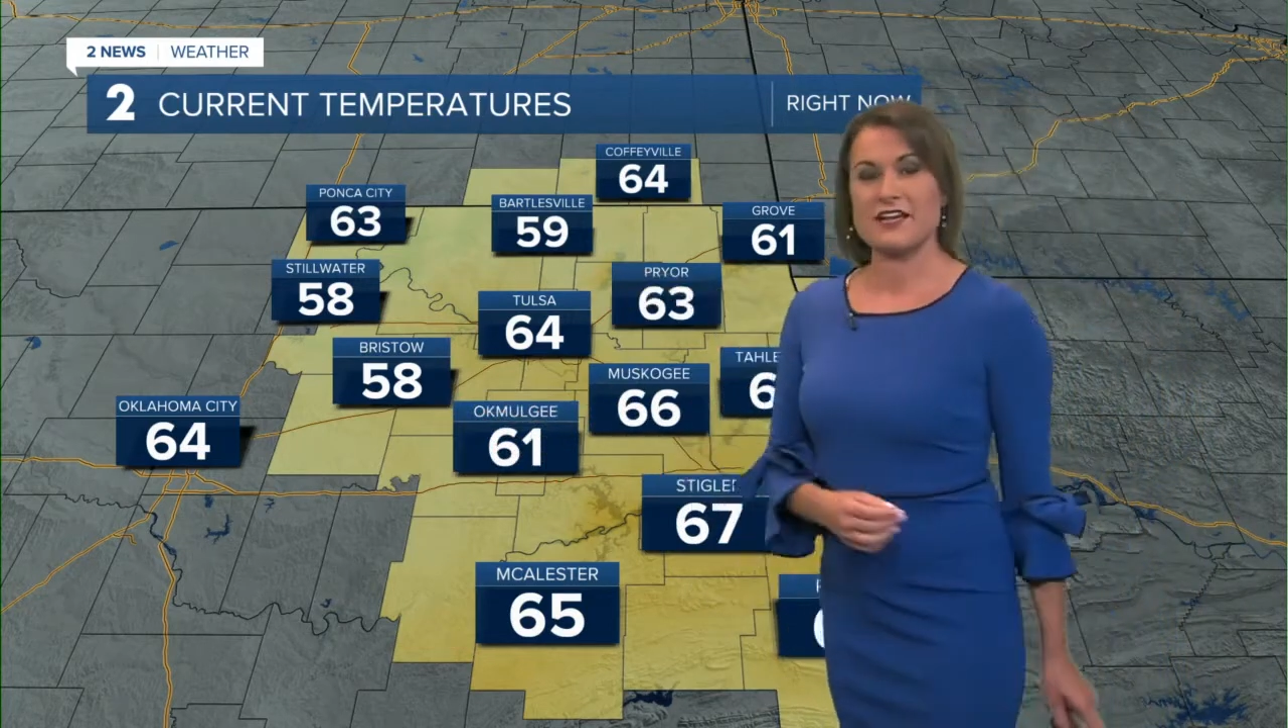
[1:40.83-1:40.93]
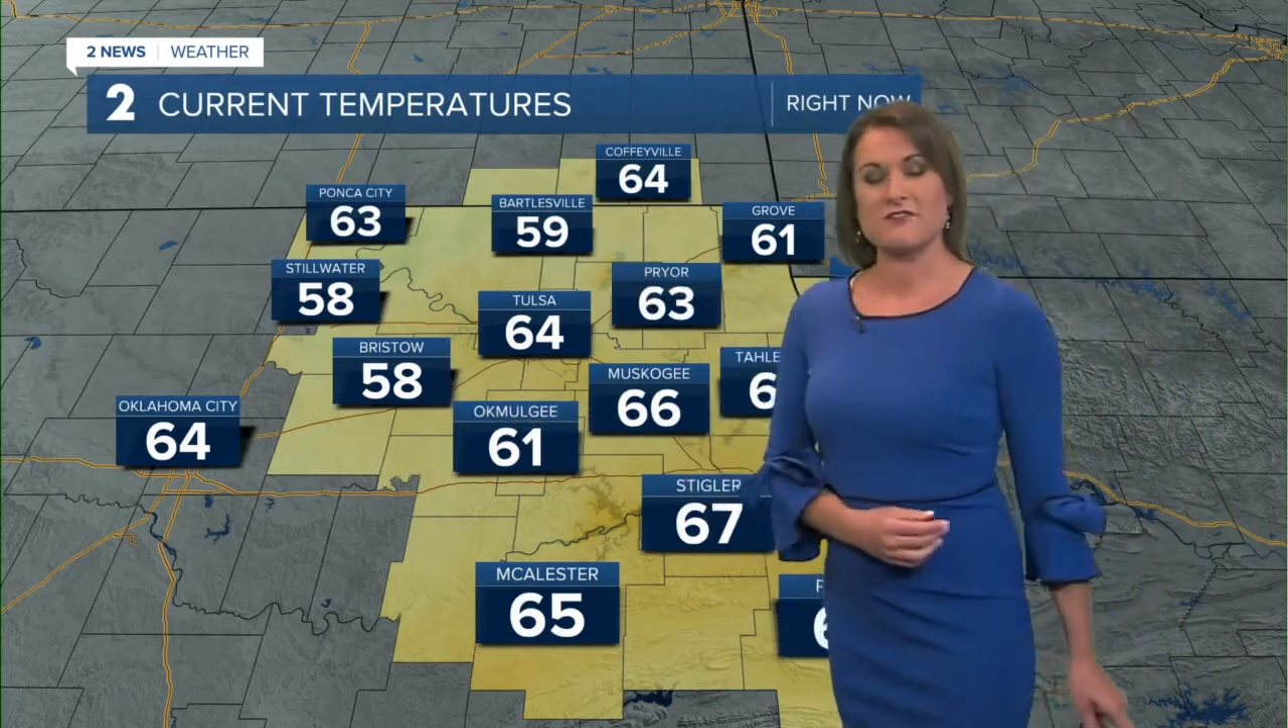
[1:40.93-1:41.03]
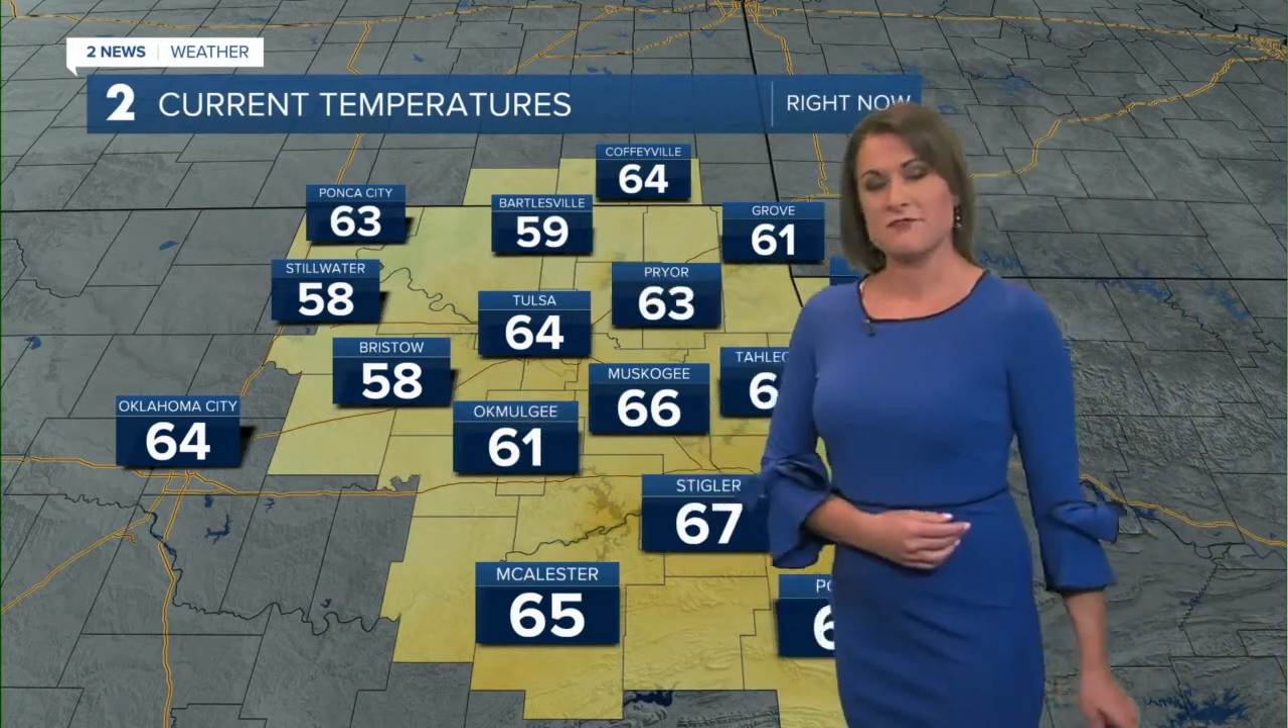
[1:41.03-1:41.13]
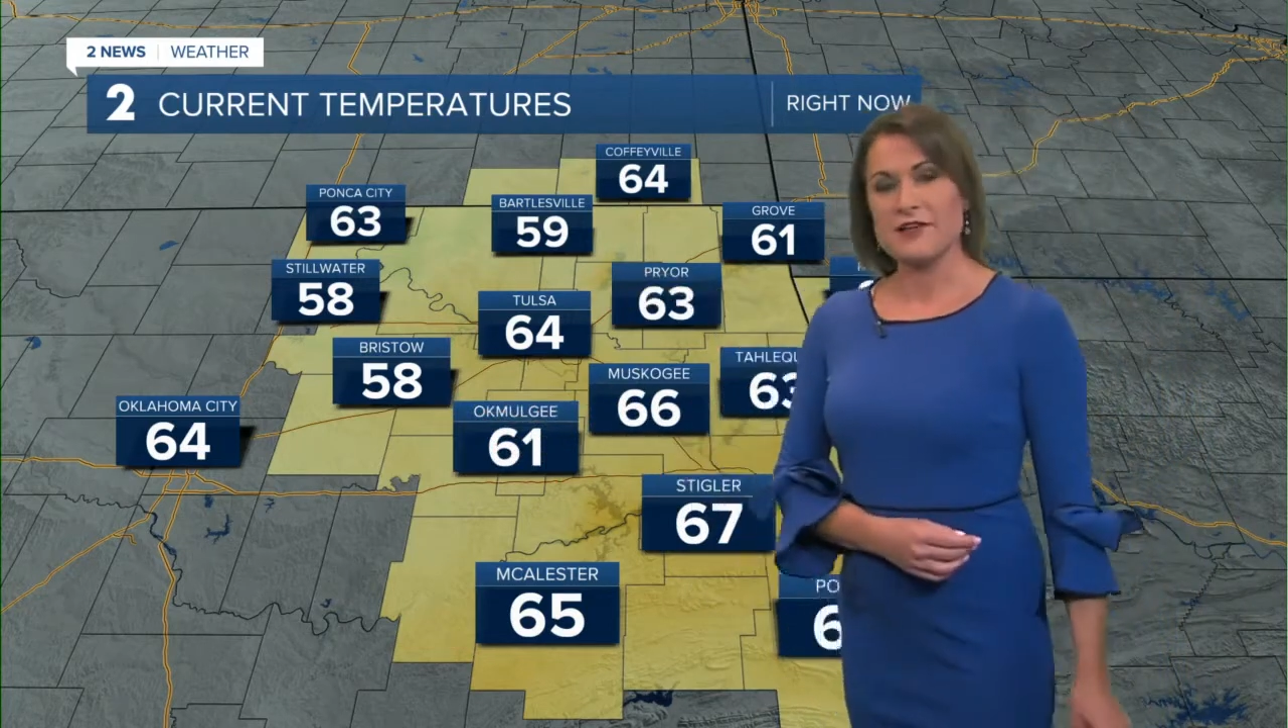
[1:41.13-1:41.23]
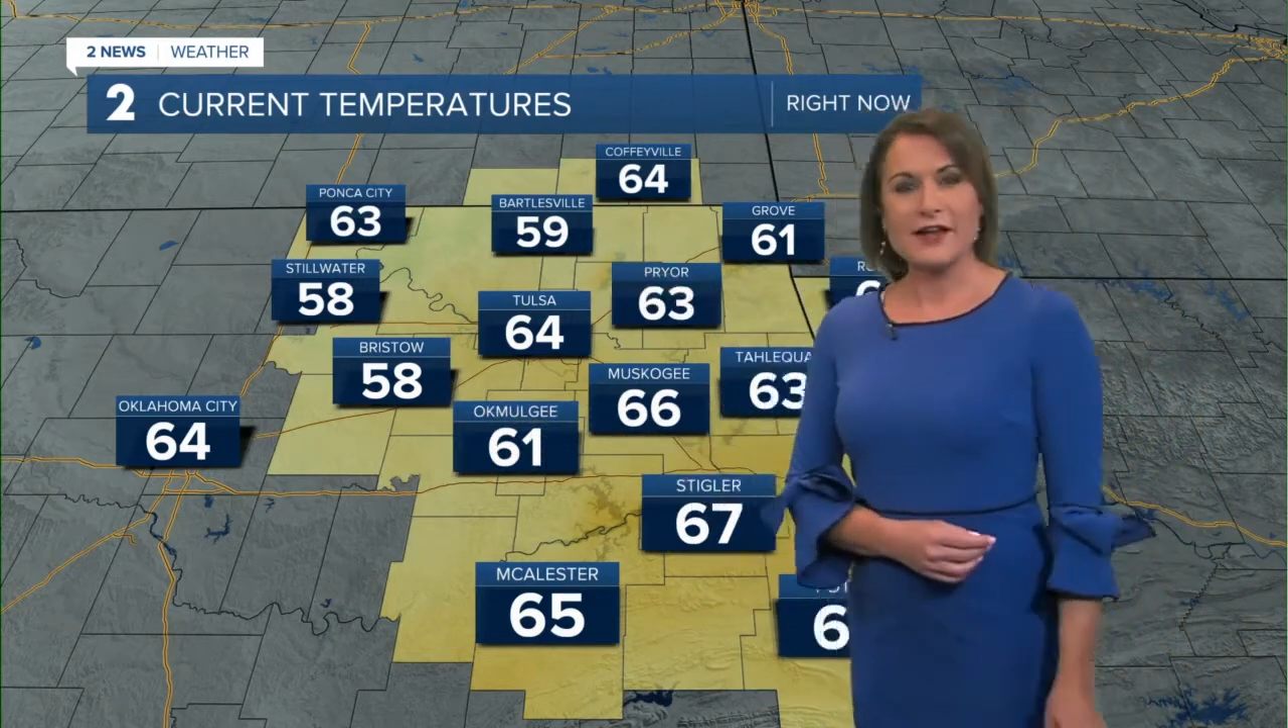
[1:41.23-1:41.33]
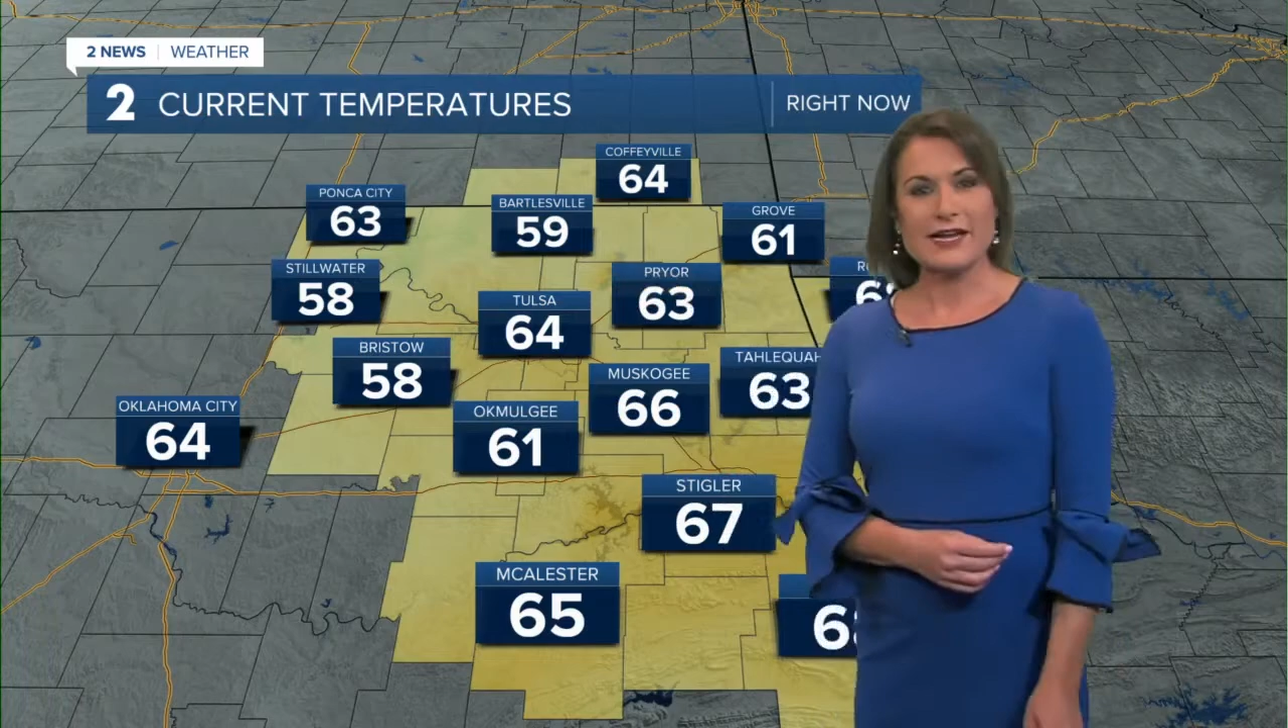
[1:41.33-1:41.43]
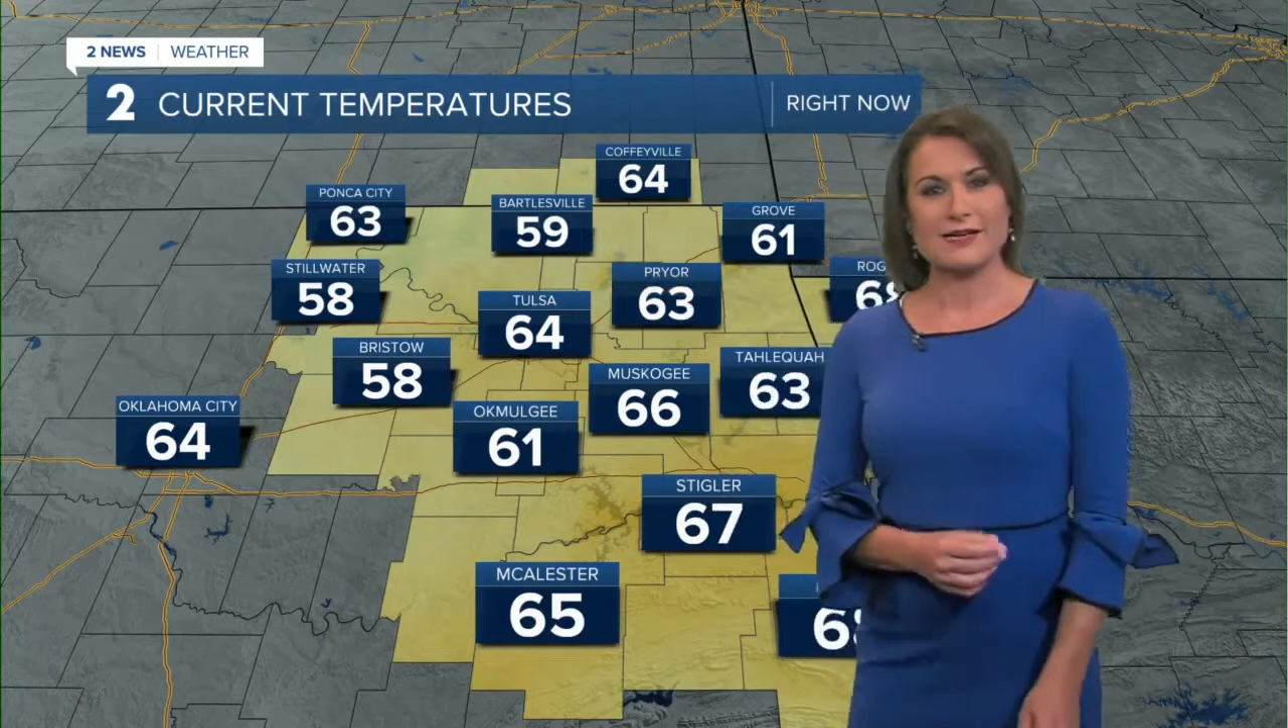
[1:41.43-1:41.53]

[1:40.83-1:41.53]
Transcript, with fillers: now. Very